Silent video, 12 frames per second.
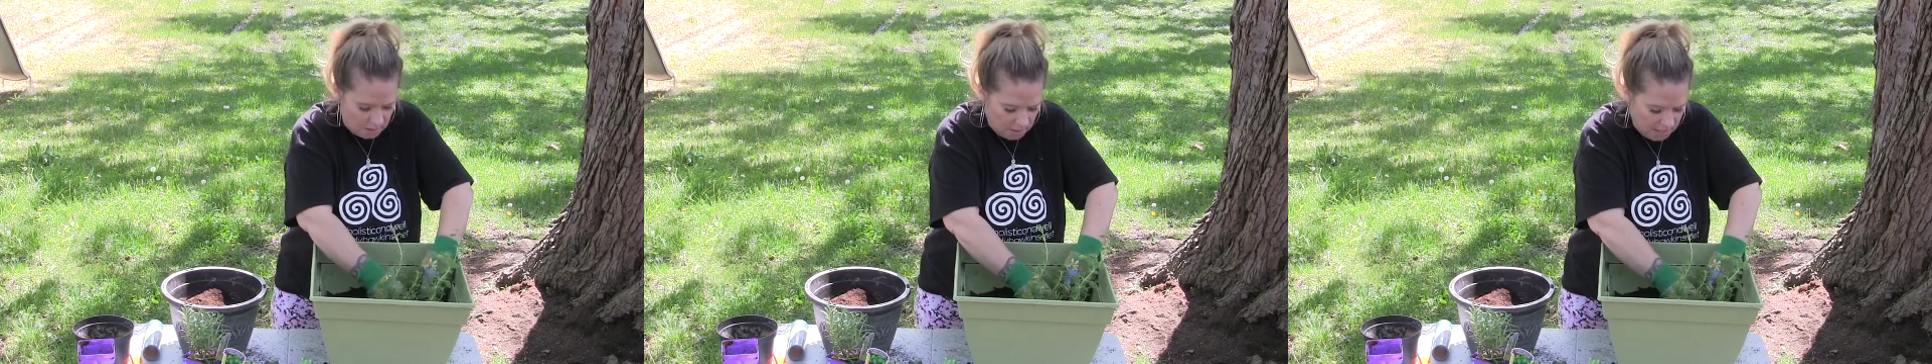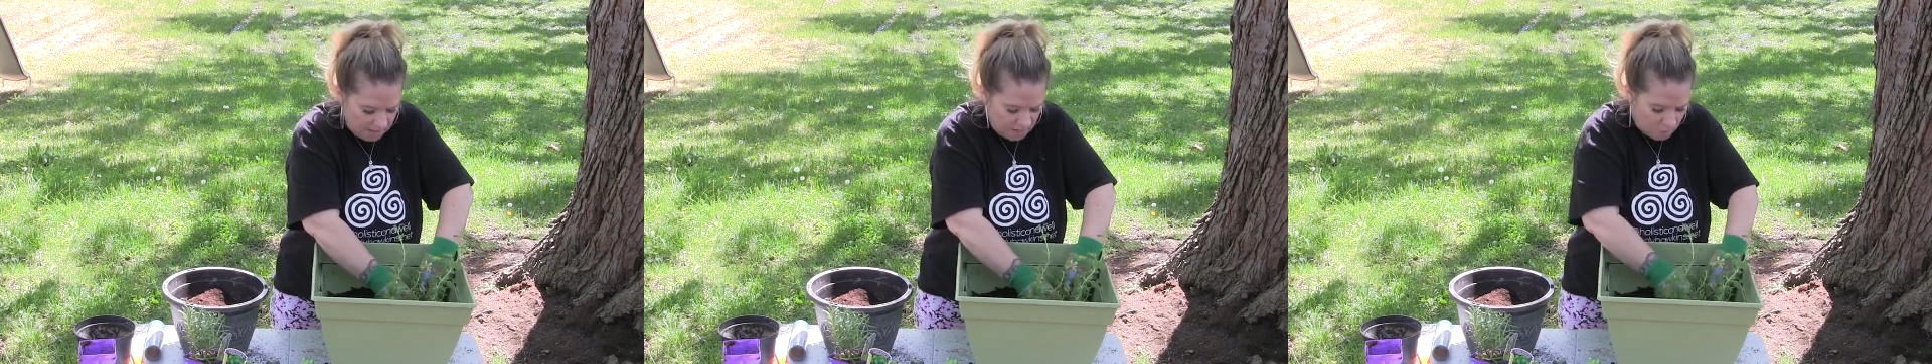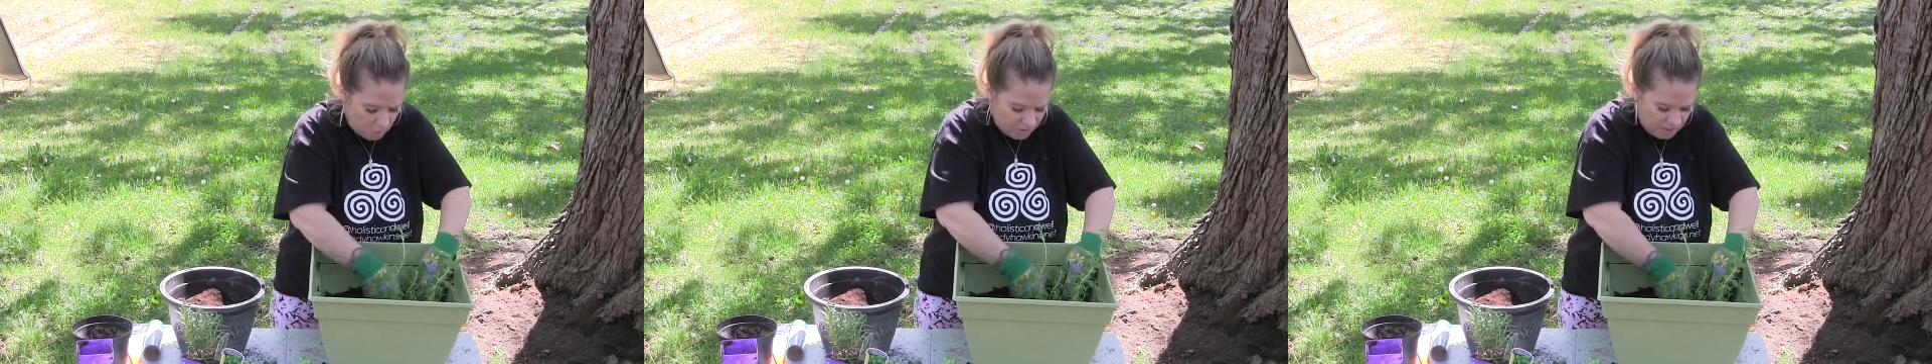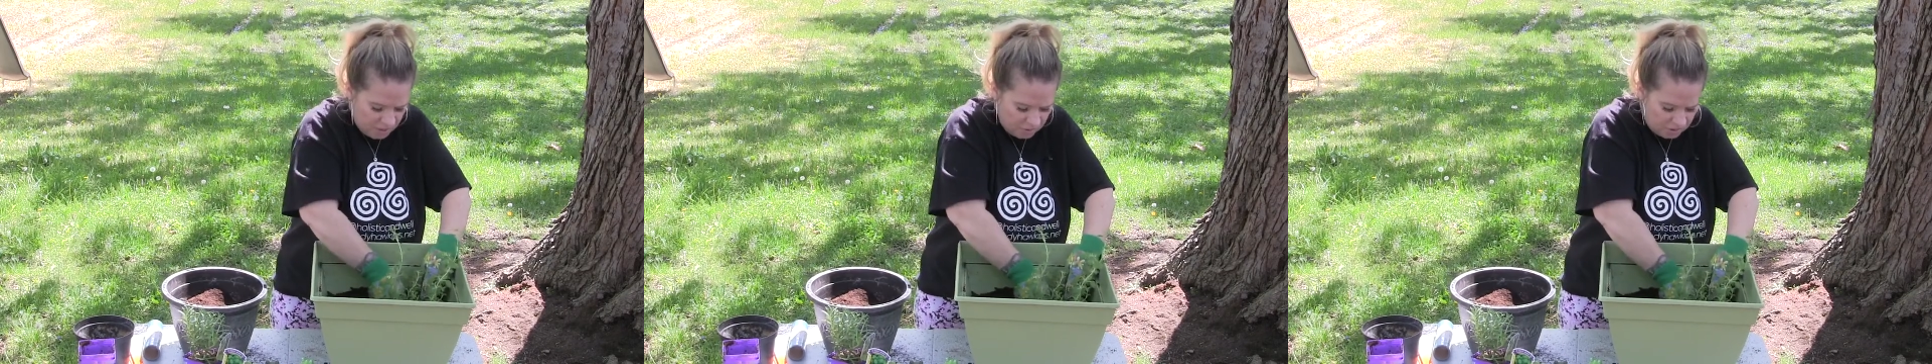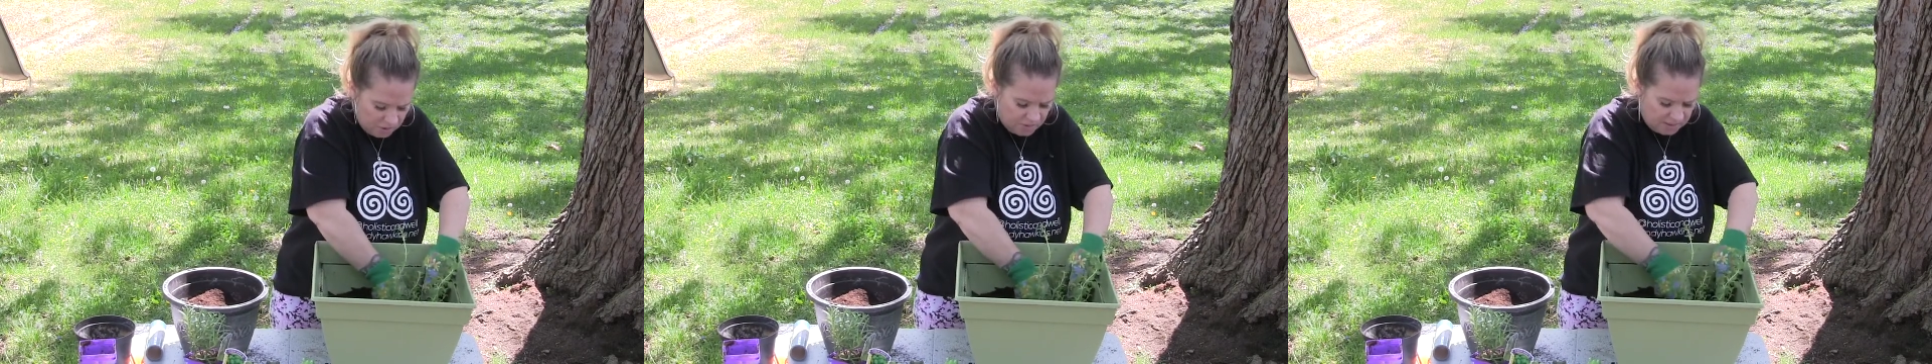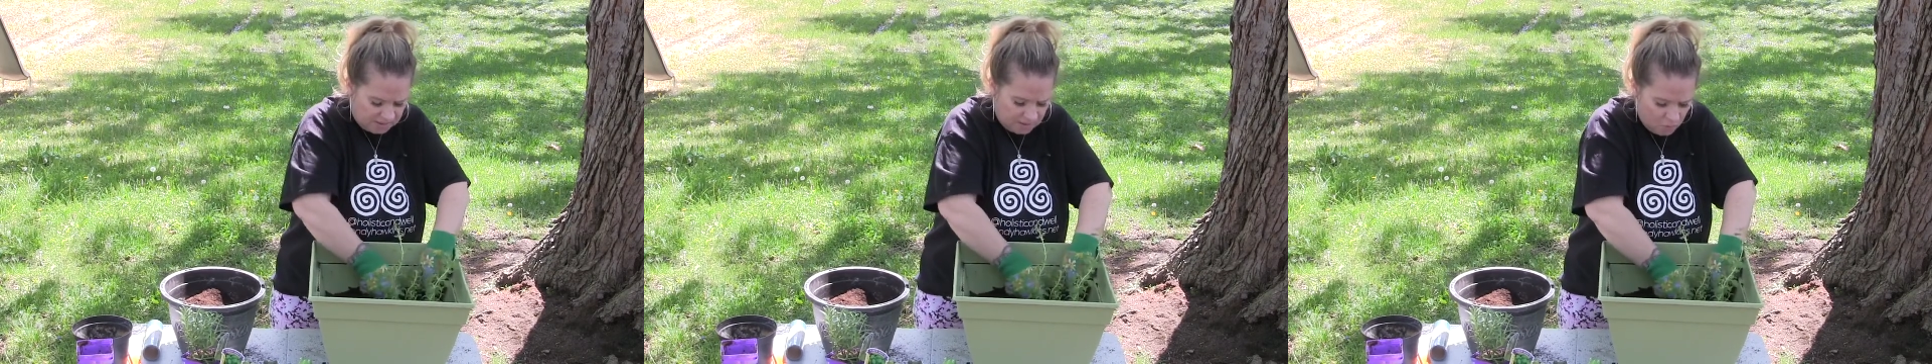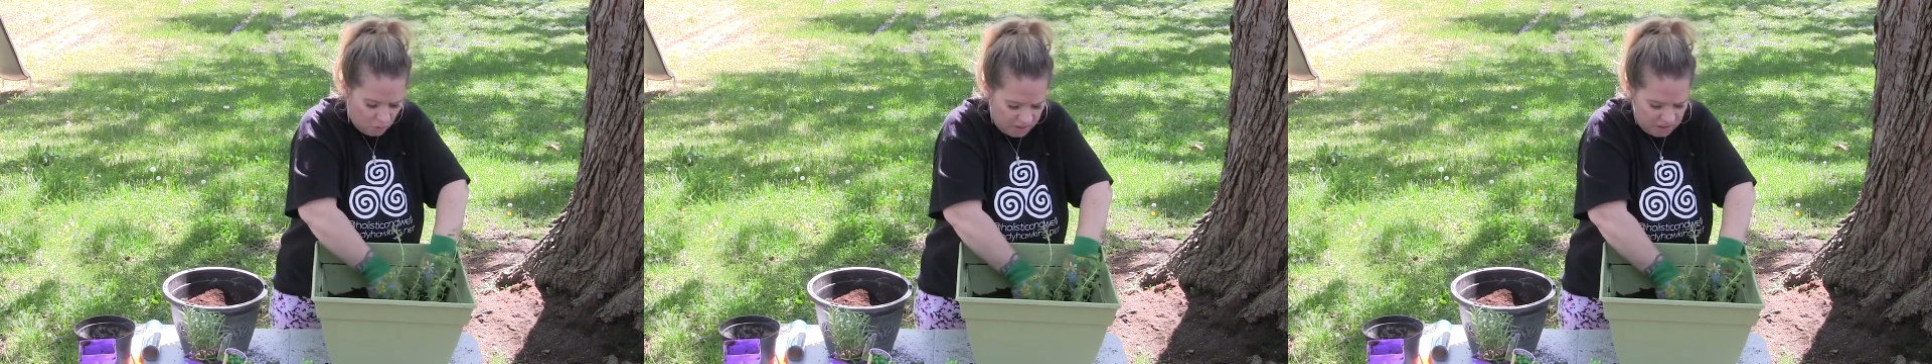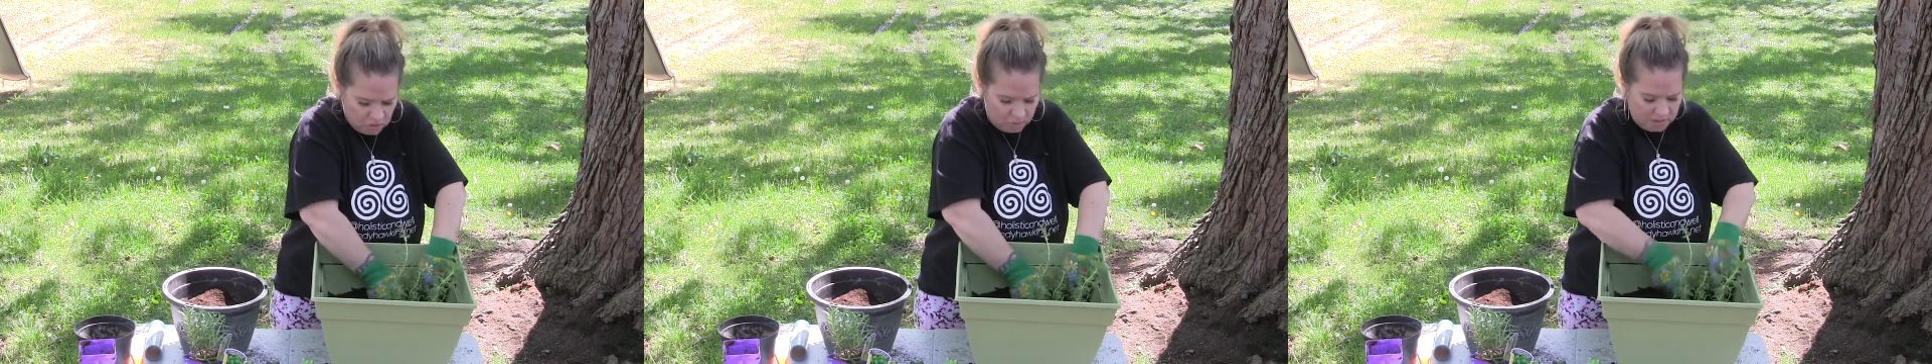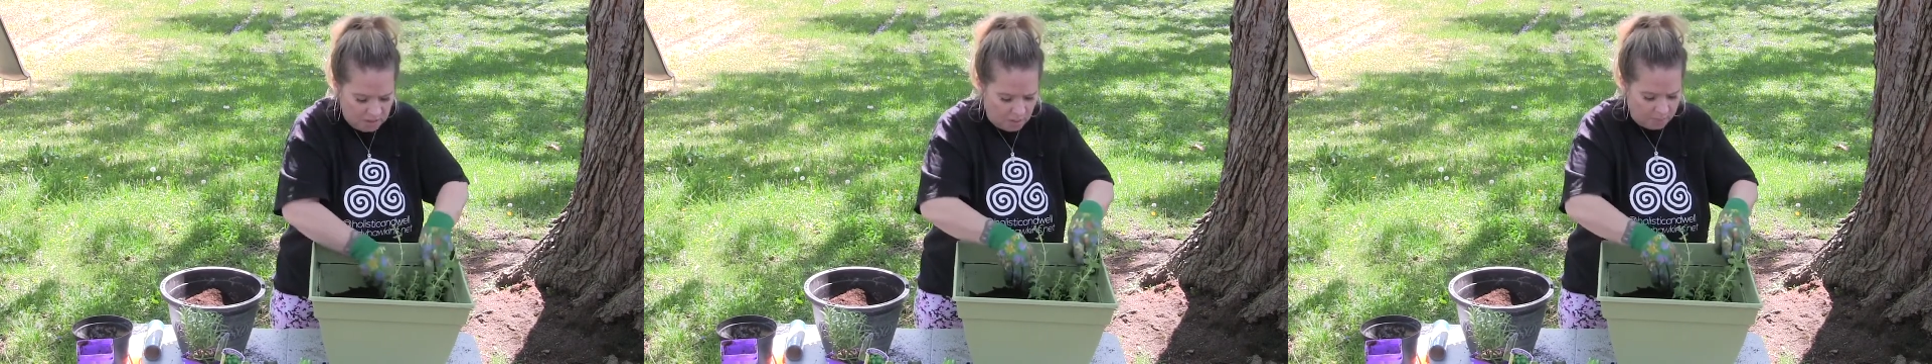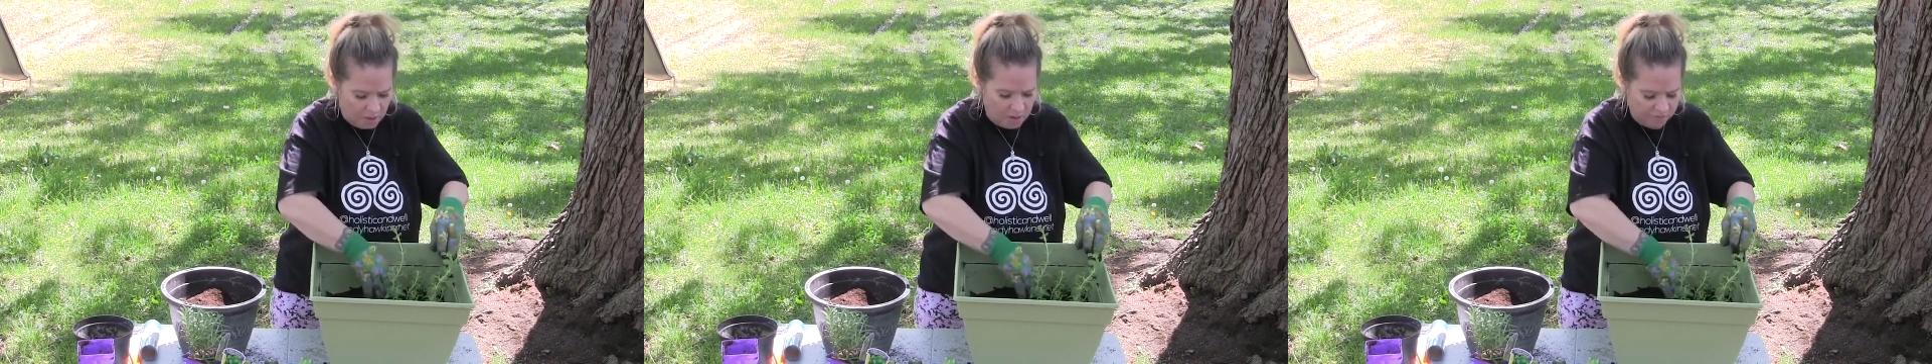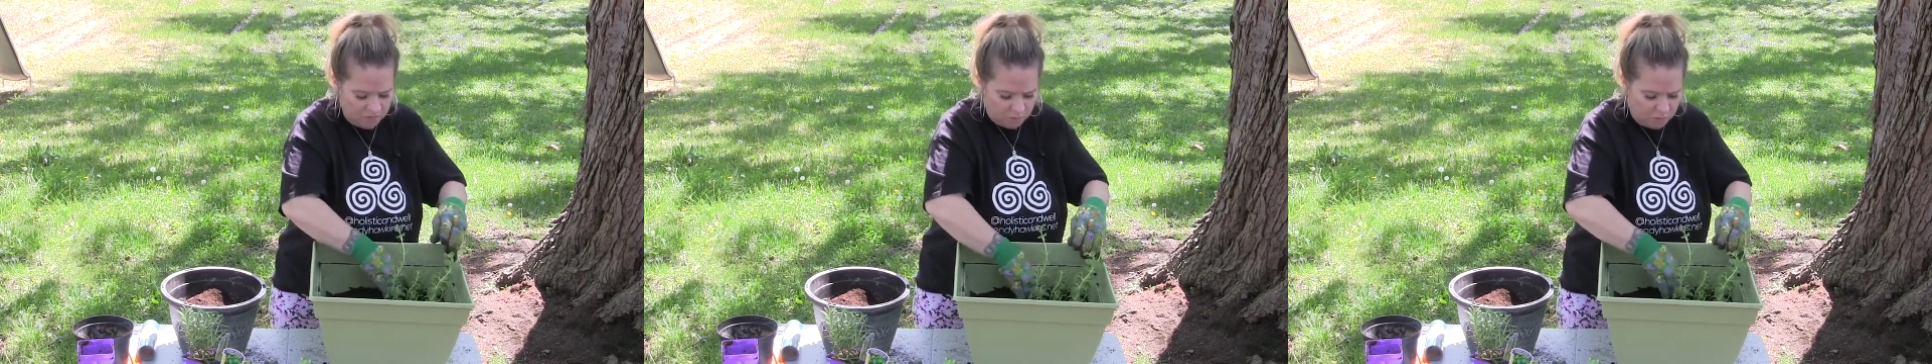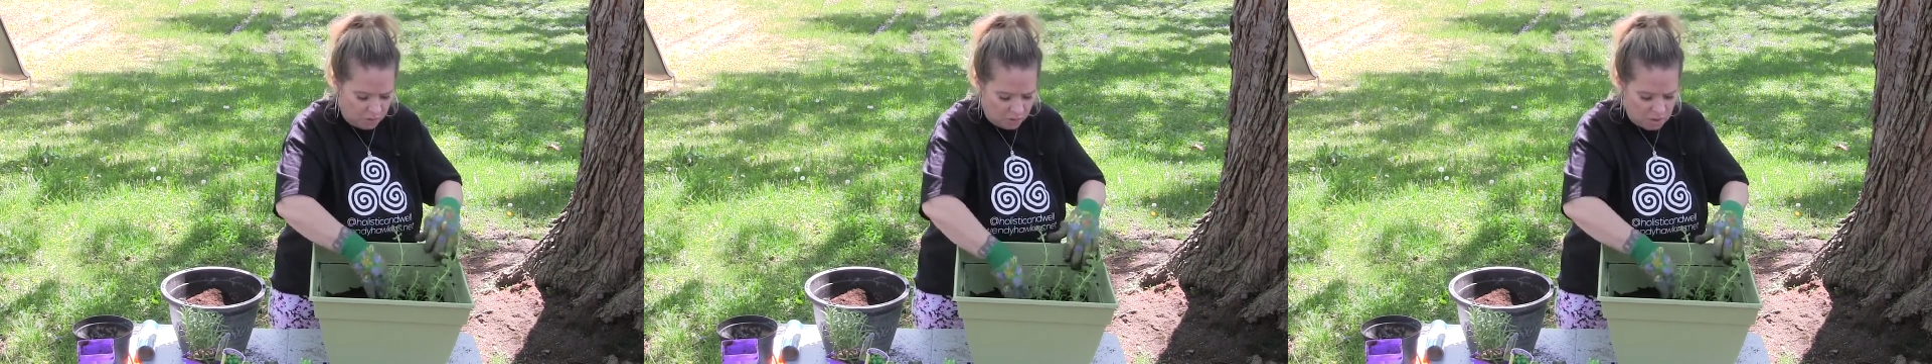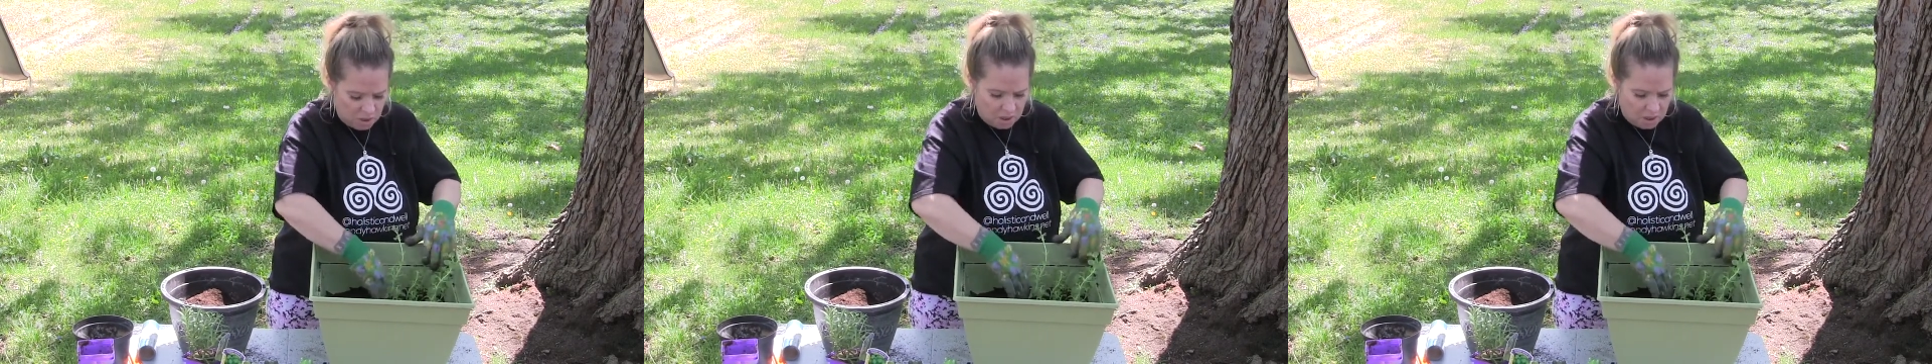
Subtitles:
And the more that you do this, the more that you'll become comfortable